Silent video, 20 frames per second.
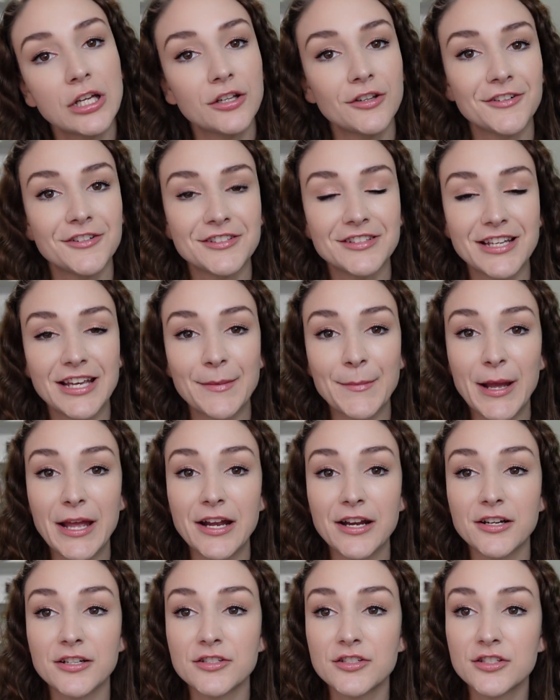Looks like my
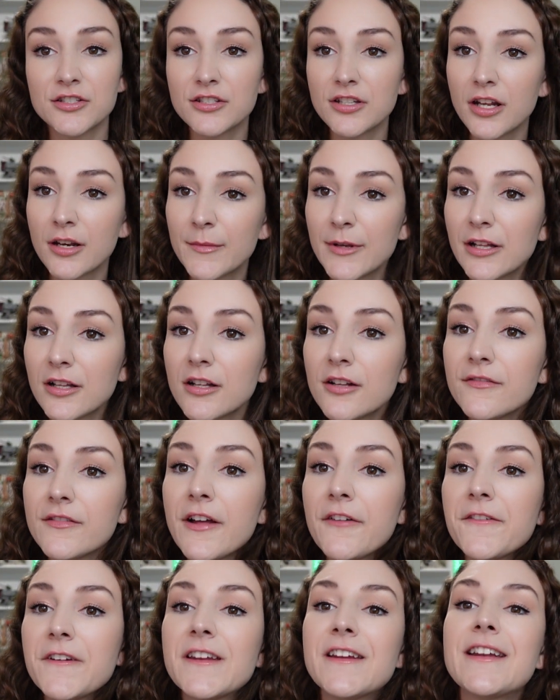hair is just gonna be a little
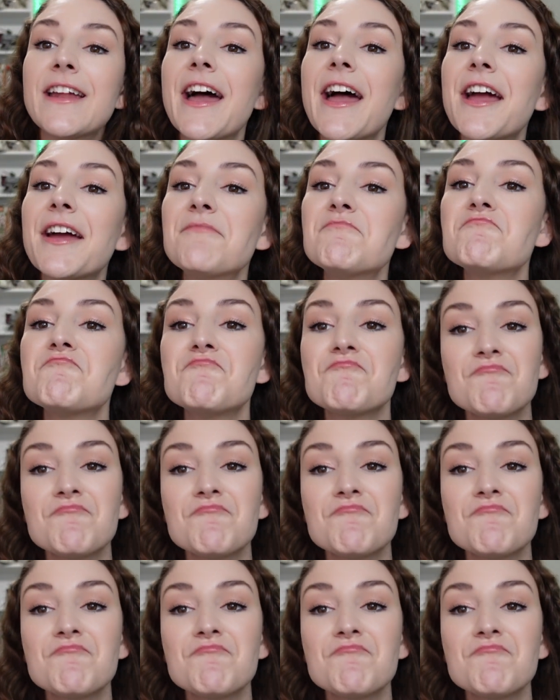fluffy today.